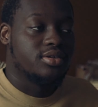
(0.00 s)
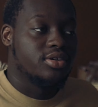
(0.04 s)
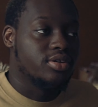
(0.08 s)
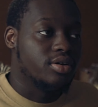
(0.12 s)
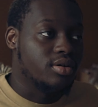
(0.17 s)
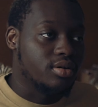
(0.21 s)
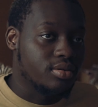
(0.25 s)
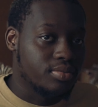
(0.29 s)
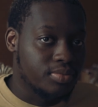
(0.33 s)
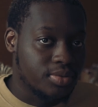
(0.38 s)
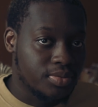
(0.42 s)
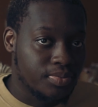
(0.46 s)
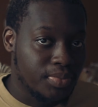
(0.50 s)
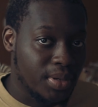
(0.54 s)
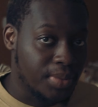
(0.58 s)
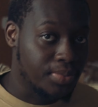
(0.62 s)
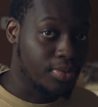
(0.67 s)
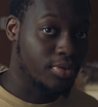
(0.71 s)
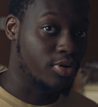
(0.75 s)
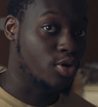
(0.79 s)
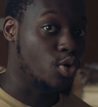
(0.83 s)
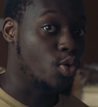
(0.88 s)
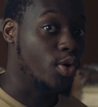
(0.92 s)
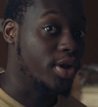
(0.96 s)
You know,
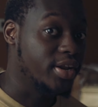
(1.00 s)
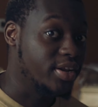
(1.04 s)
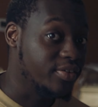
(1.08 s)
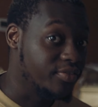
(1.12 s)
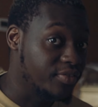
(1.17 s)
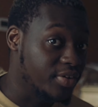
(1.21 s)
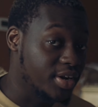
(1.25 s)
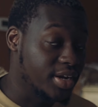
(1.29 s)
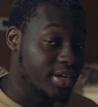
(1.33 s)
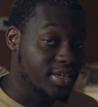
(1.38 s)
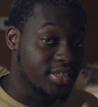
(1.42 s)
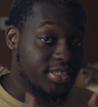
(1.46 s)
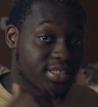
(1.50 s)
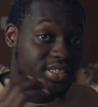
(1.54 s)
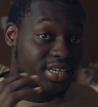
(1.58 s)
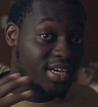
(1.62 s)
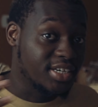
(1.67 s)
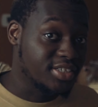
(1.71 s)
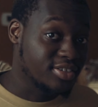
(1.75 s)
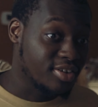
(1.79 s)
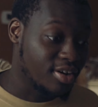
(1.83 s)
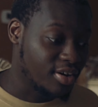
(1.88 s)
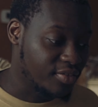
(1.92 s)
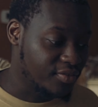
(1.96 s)
people coined the phrase
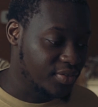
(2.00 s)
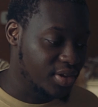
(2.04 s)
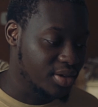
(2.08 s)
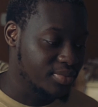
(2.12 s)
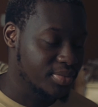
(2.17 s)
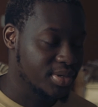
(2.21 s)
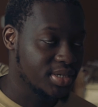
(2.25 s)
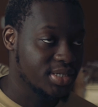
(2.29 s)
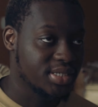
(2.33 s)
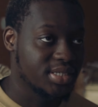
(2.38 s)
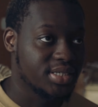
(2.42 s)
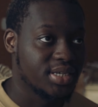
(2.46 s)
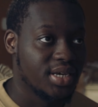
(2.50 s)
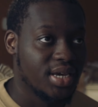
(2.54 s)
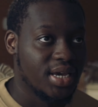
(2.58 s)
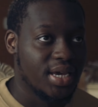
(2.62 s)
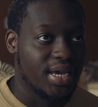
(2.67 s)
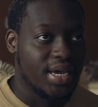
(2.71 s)
TikTok famous.